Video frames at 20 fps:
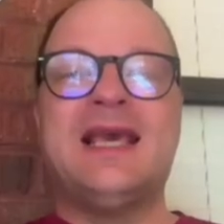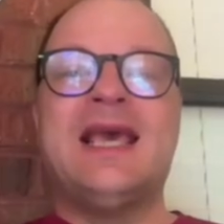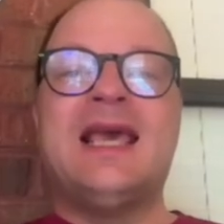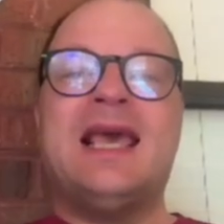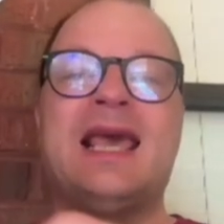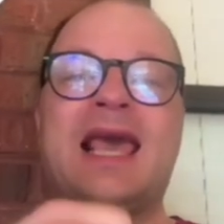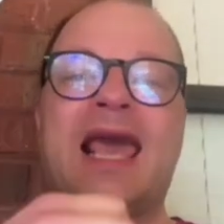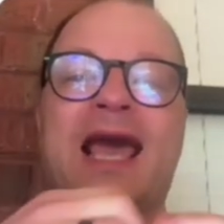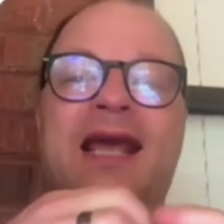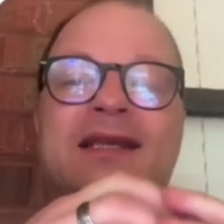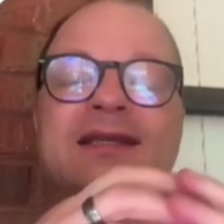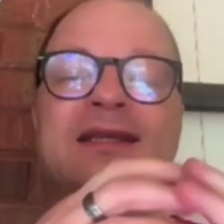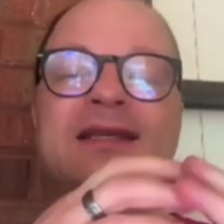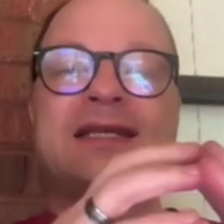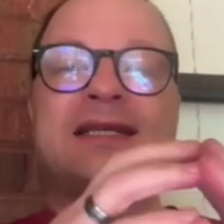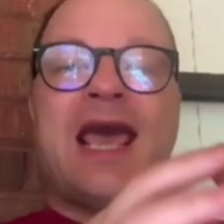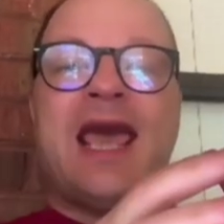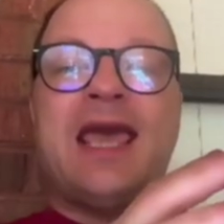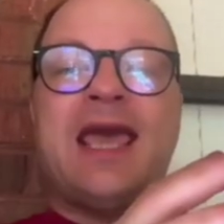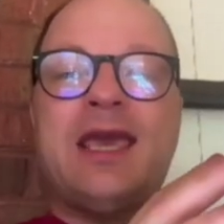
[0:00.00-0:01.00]
And
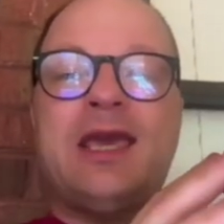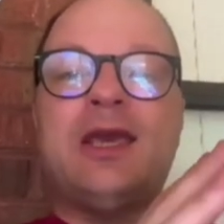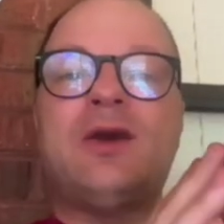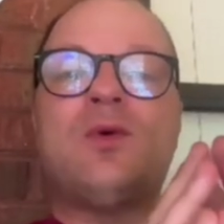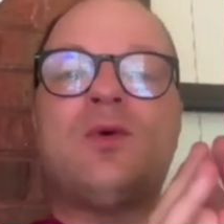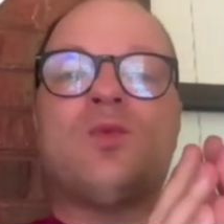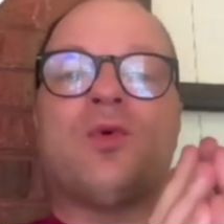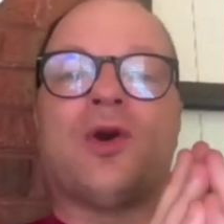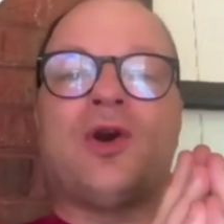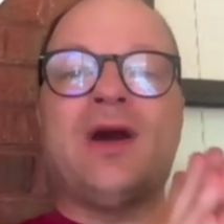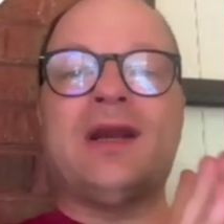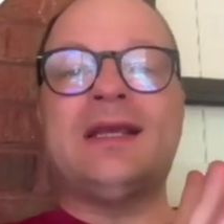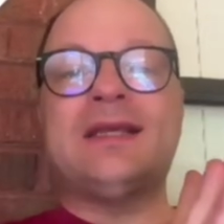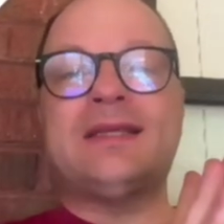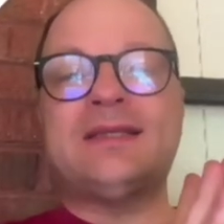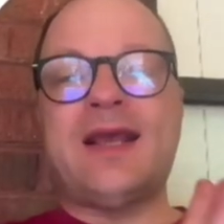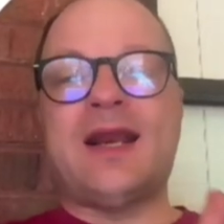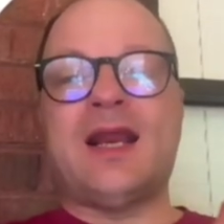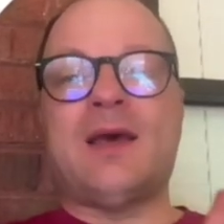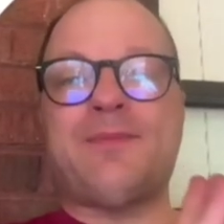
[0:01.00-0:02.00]
today we're going to
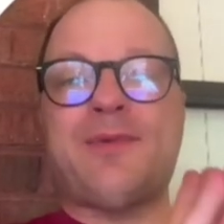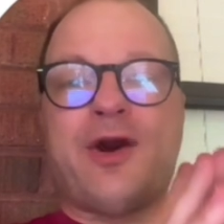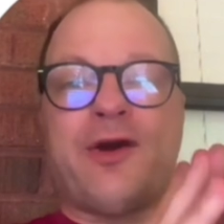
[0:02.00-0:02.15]
set up our